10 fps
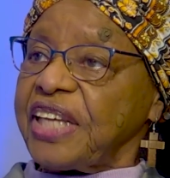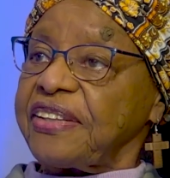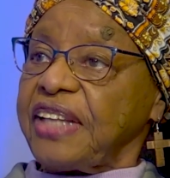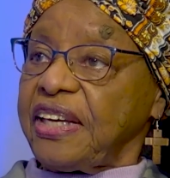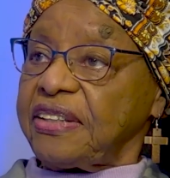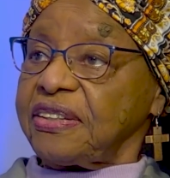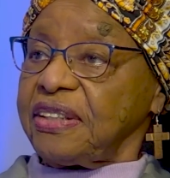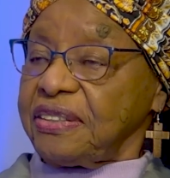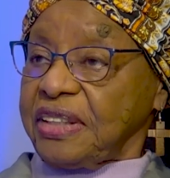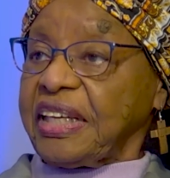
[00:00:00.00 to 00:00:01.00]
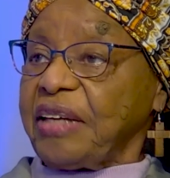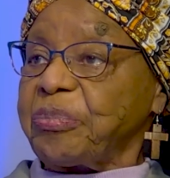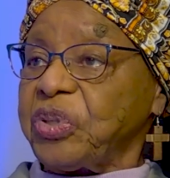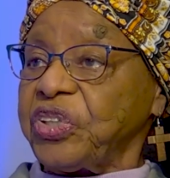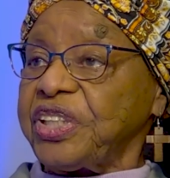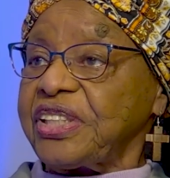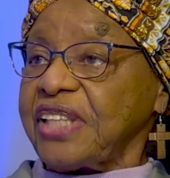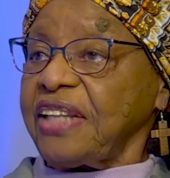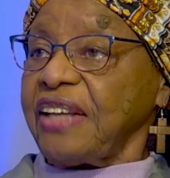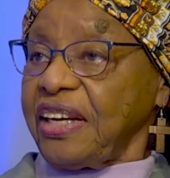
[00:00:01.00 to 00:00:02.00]
and then 10 boys,
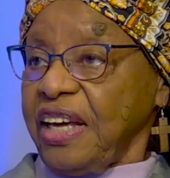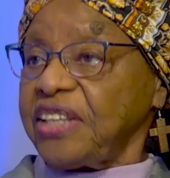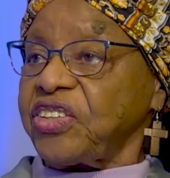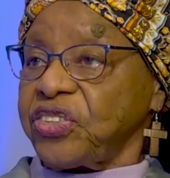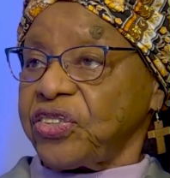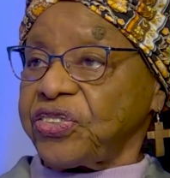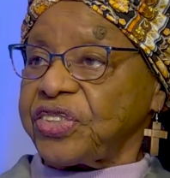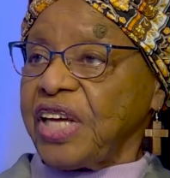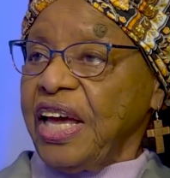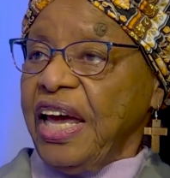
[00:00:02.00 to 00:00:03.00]
and then 8 girls.